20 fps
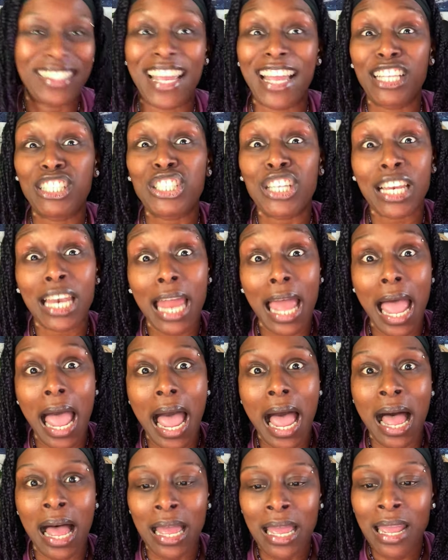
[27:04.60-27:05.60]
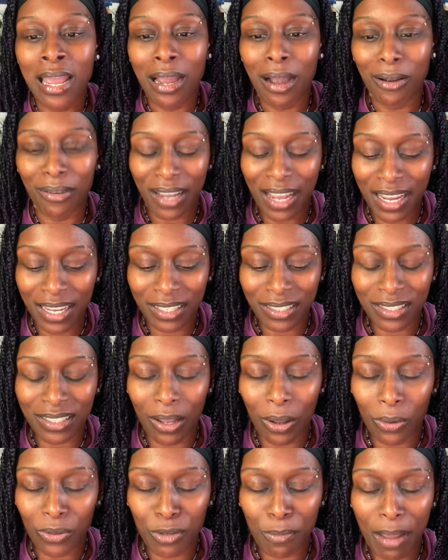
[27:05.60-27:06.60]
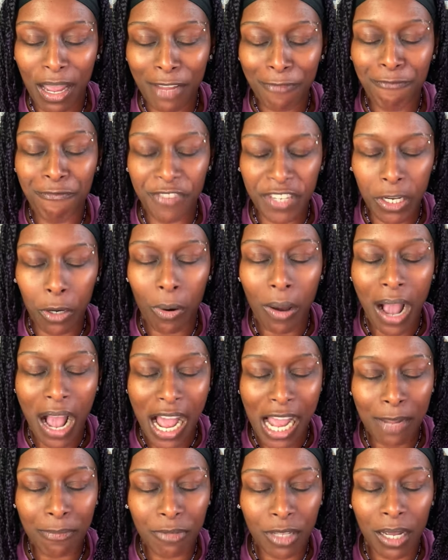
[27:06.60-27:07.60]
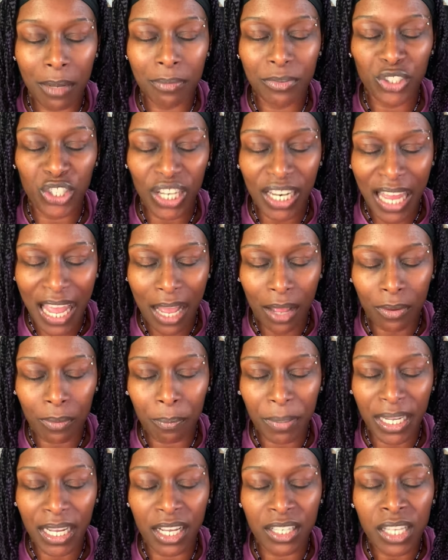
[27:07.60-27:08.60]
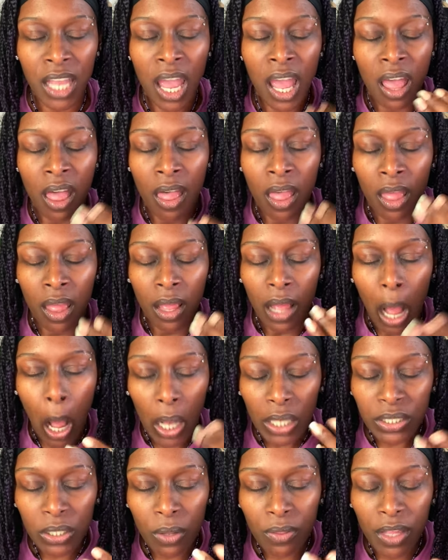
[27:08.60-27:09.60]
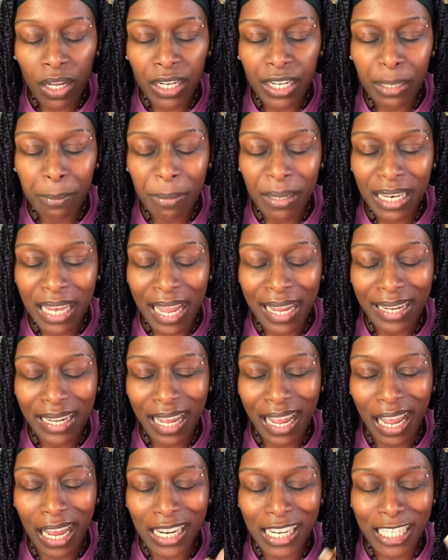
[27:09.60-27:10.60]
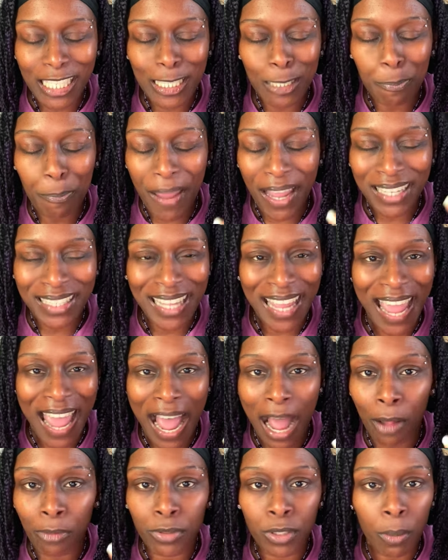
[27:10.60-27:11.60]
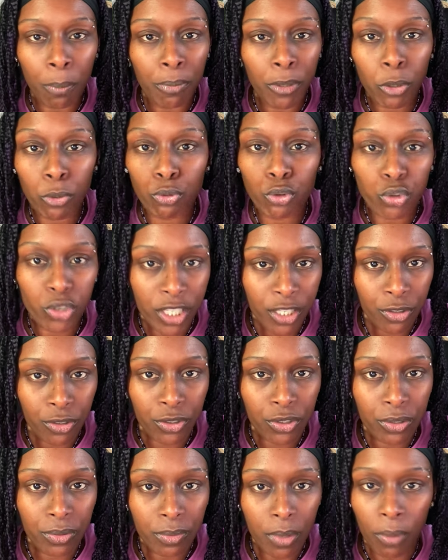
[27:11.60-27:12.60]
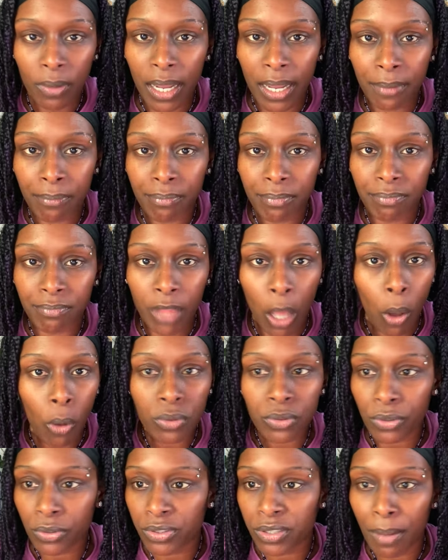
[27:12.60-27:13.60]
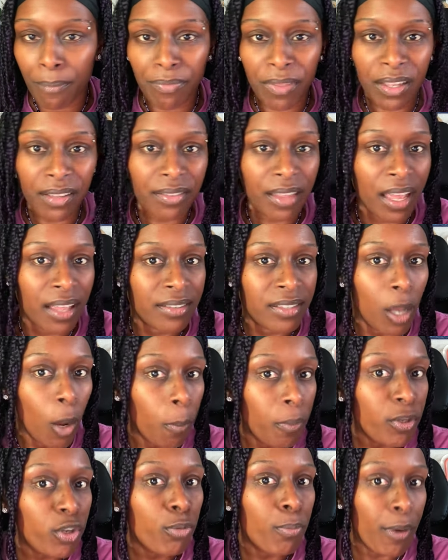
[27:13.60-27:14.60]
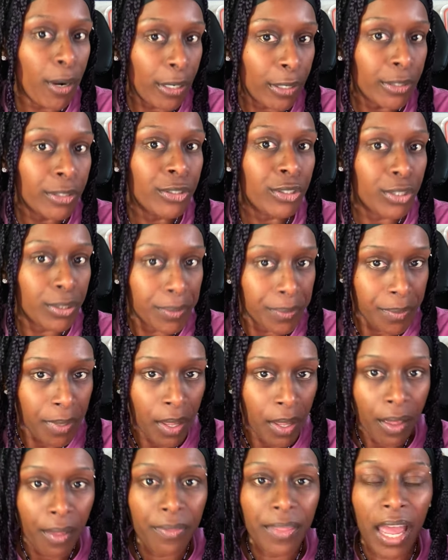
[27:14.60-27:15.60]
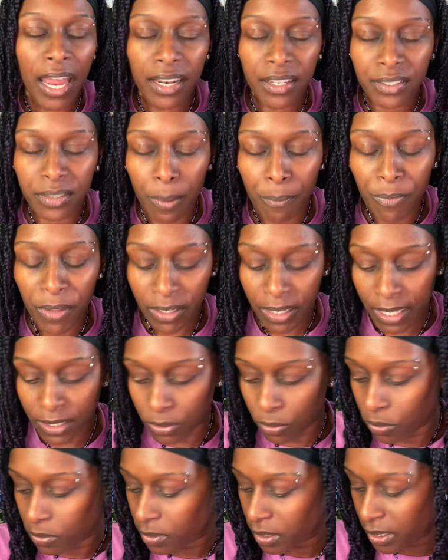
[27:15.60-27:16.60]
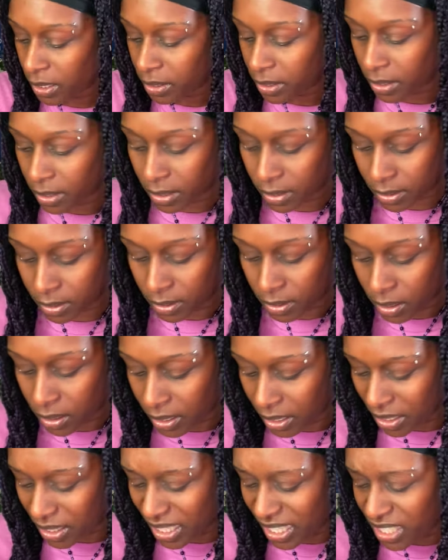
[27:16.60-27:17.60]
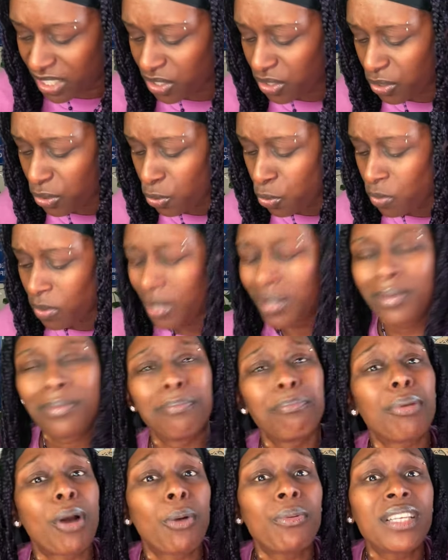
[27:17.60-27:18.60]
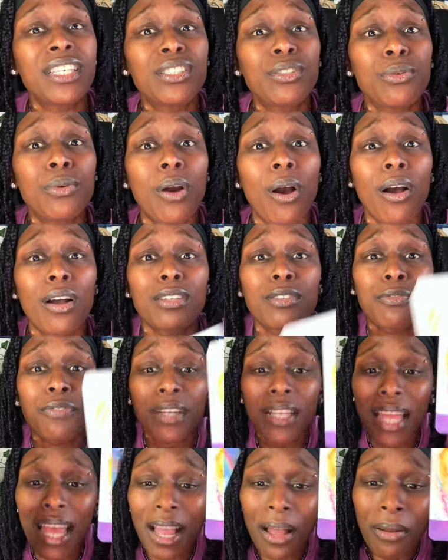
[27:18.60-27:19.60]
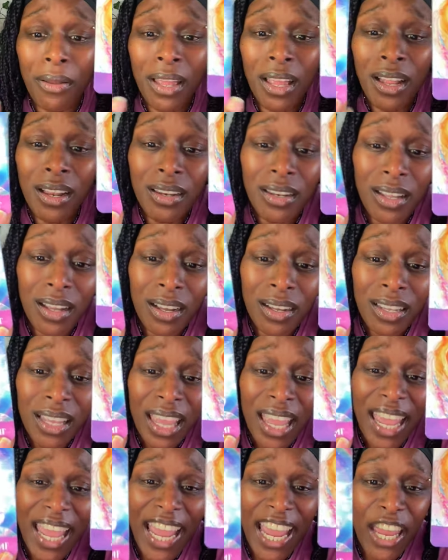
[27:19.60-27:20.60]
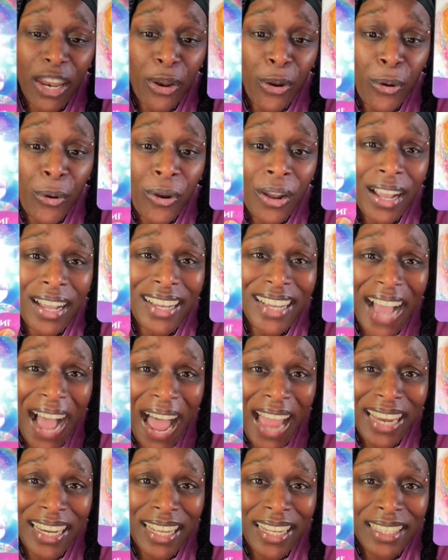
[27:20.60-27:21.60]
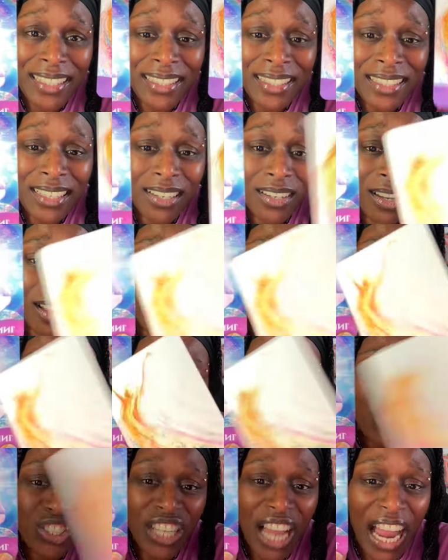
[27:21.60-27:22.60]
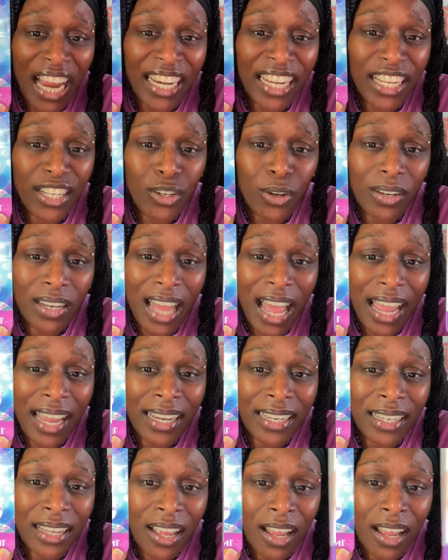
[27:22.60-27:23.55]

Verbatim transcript: said, chill out. Okay, so you might feel hyped up, chill out because also, there could be like unexpected out the blue triggers. Okay. Those are something that's helping you purge. That is something that's, look at this. Look at these two, bro, these two cards fill out. Look, inner guidance. Look, shining your light.